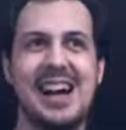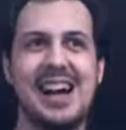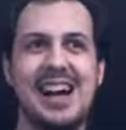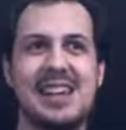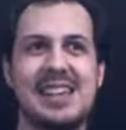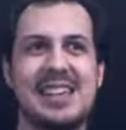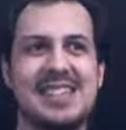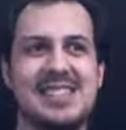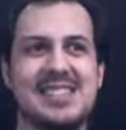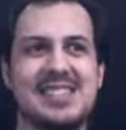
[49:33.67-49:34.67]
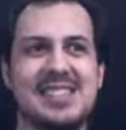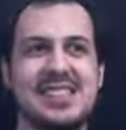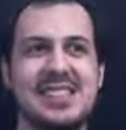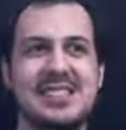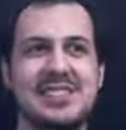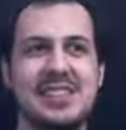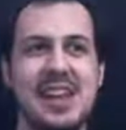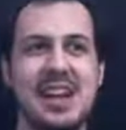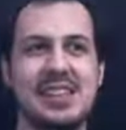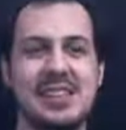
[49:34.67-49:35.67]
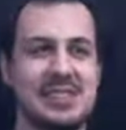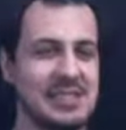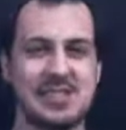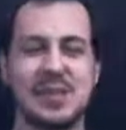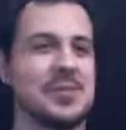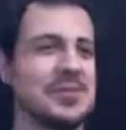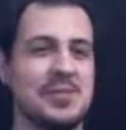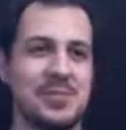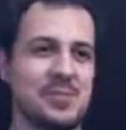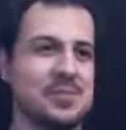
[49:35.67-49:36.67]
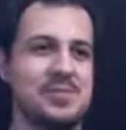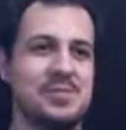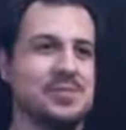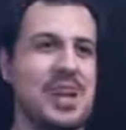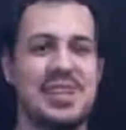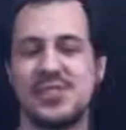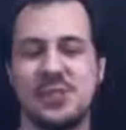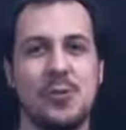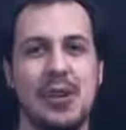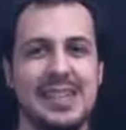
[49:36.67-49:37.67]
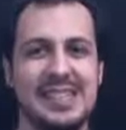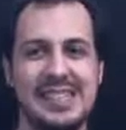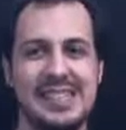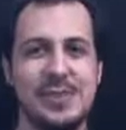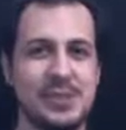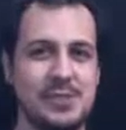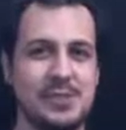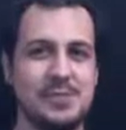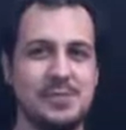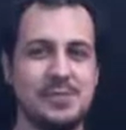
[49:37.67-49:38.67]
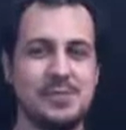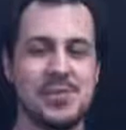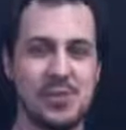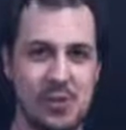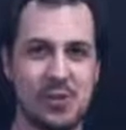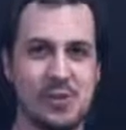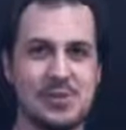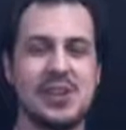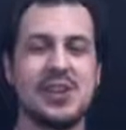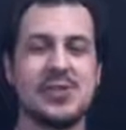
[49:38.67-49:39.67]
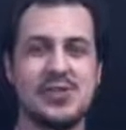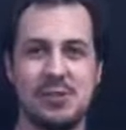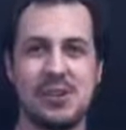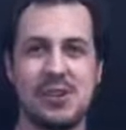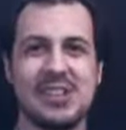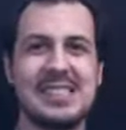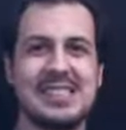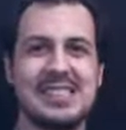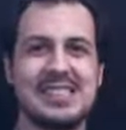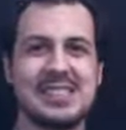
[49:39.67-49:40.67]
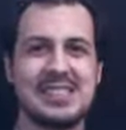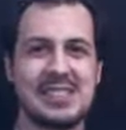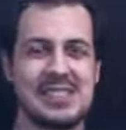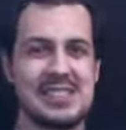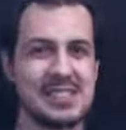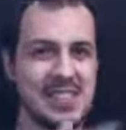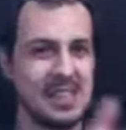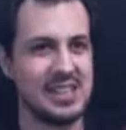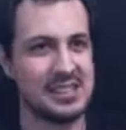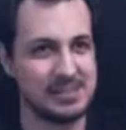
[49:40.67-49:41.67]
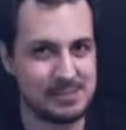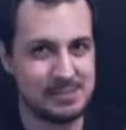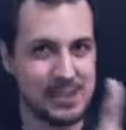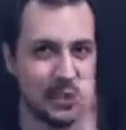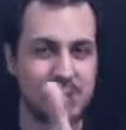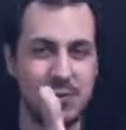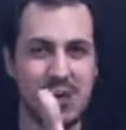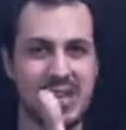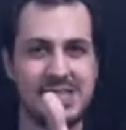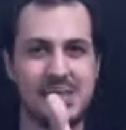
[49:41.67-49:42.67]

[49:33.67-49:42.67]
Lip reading: I guess he had like just some magical way he's able to show himself to her, because he just kind of like go through a